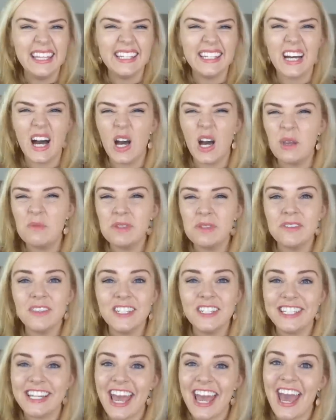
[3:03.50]
Times of the
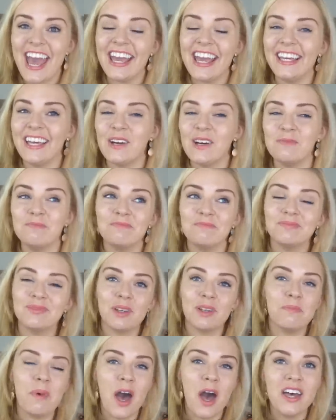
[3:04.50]
day,
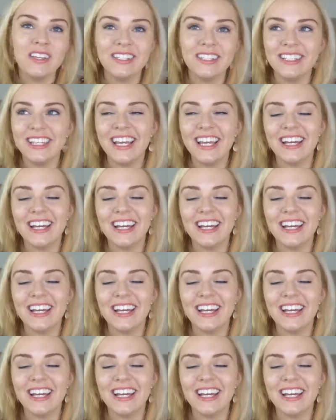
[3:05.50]
personally,